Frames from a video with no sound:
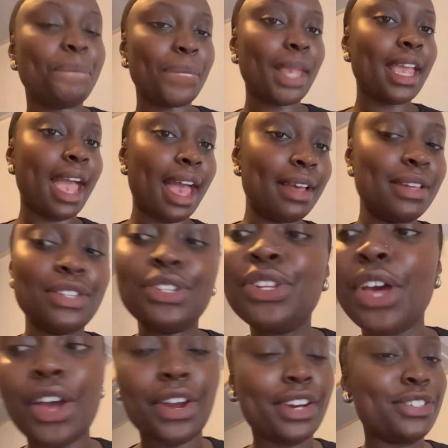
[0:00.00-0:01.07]
Yeah,
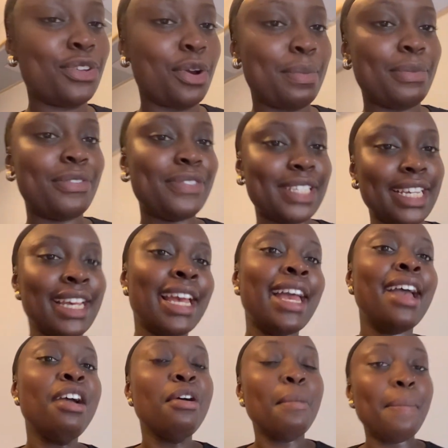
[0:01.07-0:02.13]
so sorry, Mufti.
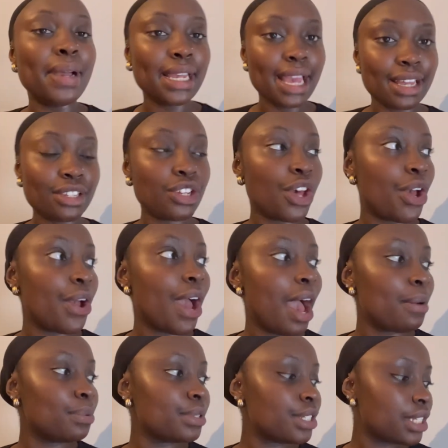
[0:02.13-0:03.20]
But yeah, so
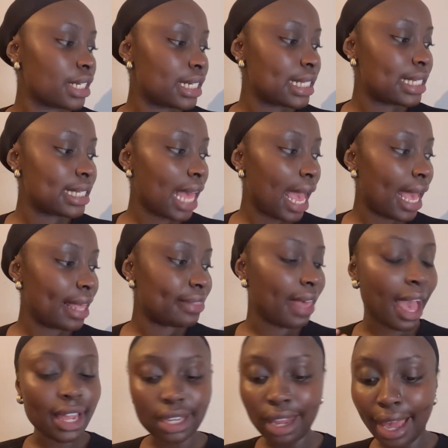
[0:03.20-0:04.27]
I was gonna say
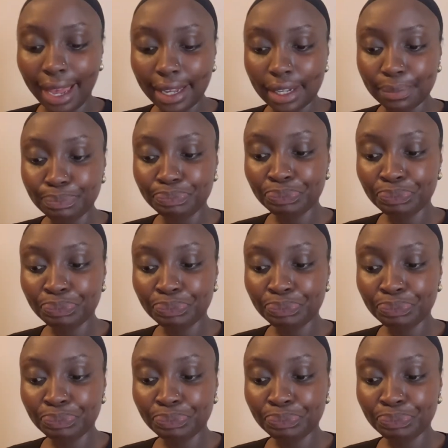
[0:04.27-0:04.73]
that, like,